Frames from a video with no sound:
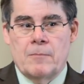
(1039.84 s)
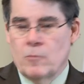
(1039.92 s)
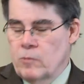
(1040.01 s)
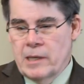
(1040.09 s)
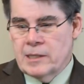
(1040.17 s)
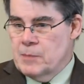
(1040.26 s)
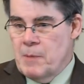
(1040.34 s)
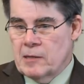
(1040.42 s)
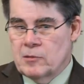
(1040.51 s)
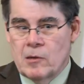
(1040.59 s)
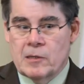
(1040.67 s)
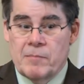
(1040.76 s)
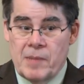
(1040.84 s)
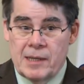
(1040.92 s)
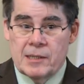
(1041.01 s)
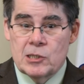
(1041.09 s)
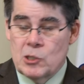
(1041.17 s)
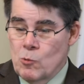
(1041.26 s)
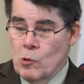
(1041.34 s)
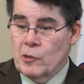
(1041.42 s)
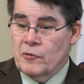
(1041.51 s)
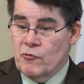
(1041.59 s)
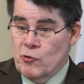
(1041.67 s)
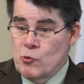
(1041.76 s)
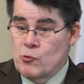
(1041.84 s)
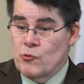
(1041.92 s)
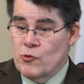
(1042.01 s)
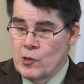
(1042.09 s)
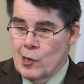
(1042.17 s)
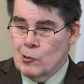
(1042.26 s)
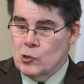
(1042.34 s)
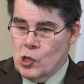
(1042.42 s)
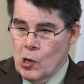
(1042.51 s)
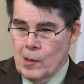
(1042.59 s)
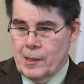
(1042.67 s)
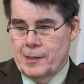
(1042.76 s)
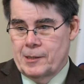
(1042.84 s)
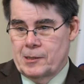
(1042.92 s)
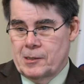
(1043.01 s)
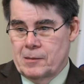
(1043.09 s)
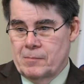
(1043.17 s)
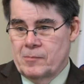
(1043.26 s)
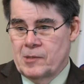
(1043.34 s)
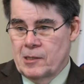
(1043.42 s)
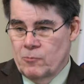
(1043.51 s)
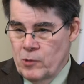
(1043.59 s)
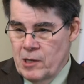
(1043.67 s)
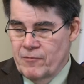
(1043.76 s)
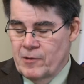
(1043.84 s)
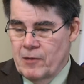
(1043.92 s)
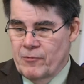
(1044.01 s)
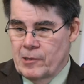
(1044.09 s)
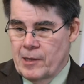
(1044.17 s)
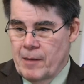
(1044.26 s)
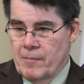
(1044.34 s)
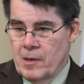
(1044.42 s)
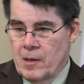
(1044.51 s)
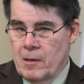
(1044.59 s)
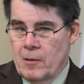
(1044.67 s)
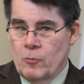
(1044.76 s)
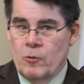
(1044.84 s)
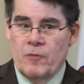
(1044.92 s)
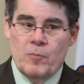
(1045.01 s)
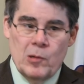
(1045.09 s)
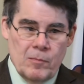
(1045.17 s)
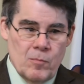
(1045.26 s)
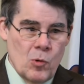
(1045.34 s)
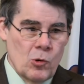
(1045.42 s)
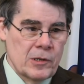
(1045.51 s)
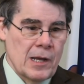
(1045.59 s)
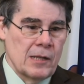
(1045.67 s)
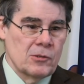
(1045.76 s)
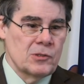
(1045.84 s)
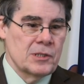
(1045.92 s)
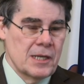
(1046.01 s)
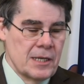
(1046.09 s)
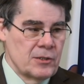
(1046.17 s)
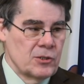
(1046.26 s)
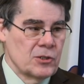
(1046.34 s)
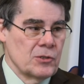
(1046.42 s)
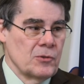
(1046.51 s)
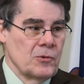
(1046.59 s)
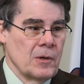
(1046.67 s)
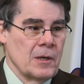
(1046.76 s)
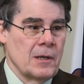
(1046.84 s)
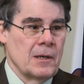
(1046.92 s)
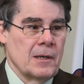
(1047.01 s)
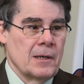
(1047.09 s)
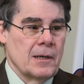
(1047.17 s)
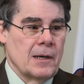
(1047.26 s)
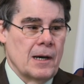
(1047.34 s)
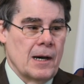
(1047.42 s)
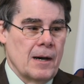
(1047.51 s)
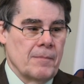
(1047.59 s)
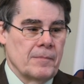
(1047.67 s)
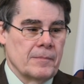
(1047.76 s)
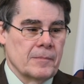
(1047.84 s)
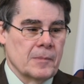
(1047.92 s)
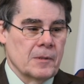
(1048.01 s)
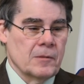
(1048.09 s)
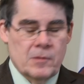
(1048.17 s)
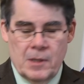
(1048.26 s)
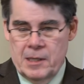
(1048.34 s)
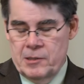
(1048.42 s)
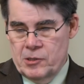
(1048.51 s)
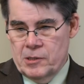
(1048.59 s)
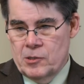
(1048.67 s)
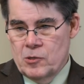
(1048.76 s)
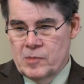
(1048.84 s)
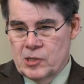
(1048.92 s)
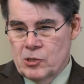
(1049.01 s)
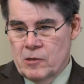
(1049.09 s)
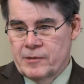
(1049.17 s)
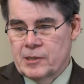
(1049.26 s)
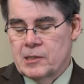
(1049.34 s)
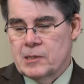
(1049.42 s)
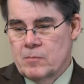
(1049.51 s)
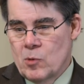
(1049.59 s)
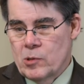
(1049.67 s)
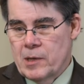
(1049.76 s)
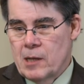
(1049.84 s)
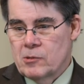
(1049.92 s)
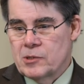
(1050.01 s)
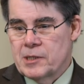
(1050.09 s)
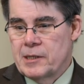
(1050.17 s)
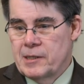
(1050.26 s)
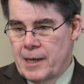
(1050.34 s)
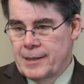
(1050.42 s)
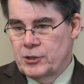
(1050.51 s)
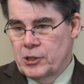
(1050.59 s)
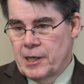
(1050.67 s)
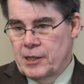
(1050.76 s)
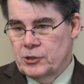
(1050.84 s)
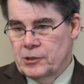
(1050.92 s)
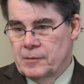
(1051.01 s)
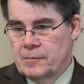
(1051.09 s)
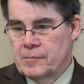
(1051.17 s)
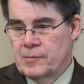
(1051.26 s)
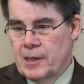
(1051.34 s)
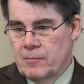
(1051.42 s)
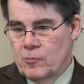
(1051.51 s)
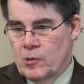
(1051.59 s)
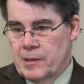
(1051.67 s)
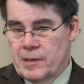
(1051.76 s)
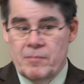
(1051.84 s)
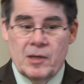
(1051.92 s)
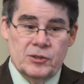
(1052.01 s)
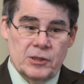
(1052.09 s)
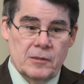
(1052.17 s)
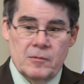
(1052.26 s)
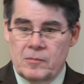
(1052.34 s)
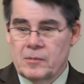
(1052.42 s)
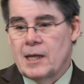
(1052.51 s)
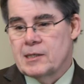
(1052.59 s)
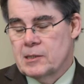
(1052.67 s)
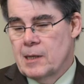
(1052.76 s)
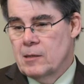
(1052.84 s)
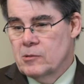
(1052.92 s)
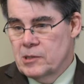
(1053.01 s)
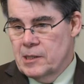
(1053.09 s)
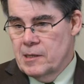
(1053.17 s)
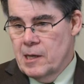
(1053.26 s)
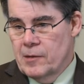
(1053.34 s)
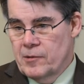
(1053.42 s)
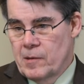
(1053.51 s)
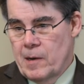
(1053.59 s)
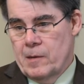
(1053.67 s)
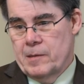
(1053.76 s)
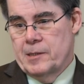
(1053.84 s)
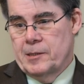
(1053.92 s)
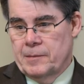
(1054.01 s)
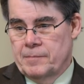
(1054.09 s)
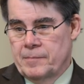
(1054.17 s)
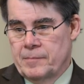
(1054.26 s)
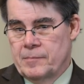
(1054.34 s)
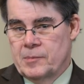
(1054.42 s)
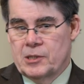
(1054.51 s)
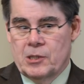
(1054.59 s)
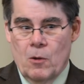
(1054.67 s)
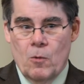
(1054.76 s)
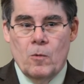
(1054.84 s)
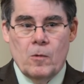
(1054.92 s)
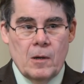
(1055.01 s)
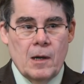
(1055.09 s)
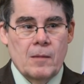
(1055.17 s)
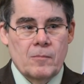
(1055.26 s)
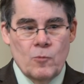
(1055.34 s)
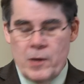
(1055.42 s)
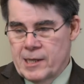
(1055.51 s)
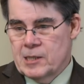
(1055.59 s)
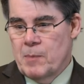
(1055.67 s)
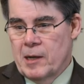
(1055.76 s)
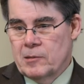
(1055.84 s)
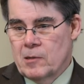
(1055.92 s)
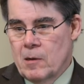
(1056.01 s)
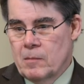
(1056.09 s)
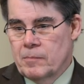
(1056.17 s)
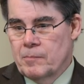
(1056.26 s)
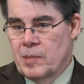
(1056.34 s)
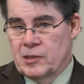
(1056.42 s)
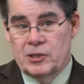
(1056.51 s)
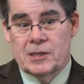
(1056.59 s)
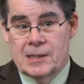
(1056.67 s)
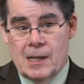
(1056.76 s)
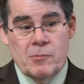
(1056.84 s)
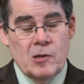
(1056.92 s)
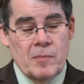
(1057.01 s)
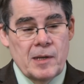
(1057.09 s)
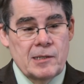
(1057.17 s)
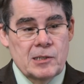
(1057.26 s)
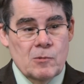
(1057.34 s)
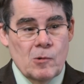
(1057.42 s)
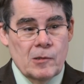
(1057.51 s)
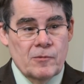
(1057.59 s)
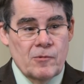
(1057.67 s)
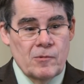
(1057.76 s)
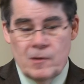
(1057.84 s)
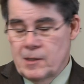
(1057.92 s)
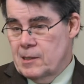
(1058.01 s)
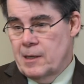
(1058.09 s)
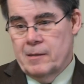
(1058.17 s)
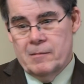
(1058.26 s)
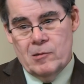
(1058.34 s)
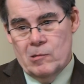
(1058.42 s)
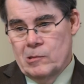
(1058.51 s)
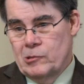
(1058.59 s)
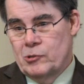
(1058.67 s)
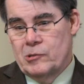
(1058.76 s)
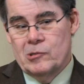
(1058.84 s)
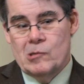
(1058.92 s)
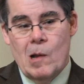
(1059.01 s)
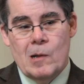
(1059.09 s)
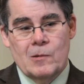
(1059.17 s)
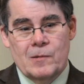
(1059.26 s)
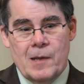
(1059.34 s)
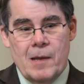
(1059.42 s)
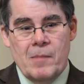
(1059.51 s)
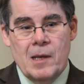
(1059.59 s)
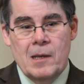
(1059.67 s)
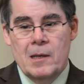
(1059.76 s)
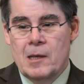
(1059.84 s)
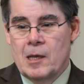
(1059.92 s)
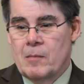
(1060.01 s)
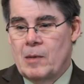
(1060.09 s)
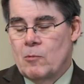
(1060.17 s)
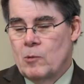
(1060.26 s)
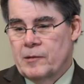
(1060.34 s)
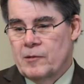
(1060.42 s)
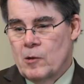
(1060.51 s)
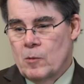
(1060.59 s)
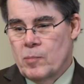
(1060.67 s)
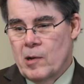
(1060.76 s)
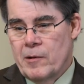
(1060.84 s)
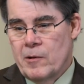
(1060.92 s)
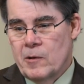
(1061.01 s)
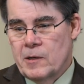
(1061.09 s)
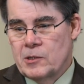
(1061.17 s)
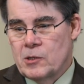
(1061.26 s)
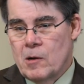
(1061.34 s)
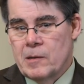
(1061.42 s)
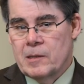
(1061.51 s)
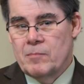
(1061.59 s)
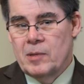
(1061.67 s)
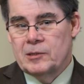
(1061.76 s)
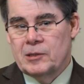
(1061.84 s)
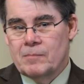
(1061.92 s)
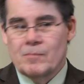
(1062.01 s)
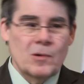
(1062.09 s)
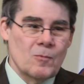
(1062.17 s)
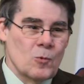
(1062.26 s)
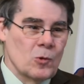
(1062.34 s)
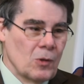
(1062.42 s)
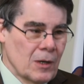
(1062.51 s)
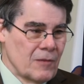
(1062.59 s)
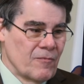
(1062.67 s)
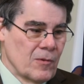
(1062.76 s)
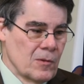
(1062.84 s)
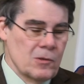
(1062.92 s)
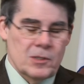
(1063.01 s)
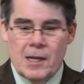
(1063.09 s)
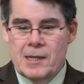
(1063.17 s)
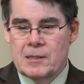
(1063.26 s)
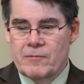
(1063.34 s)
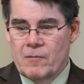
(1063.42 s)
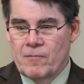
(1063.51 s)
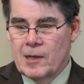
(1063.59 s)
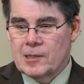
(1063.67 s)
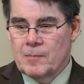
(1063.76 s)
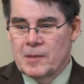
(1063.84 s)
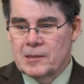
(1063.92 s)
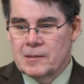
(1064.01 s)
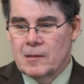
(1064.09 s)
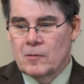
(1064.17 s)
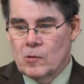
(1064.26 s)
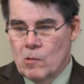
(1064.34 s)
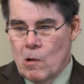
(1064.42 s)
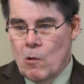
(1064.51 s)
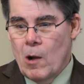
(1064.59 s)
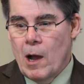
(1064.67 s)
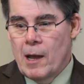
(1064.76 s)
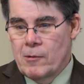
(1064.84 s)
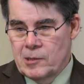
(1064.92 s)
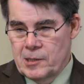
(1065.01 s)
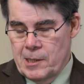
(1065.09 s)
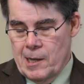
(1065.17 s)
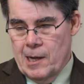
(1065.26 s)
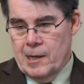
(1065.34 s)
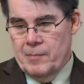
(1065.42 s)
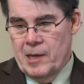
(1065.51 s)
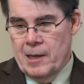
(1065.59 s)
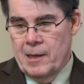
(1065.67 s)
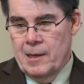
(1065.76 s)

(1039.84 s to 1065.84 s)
We expect our committees to work through their targets that we have given them. We put more dollars into human services and more dollars into education than were in the budget, and less dollars in the other areas. So we expect our budget subcommittees to work through those. I encourage you to talk with them about what their priorities are in the budget. But we're looking for those kinds of investments that will grow Iowa's economy,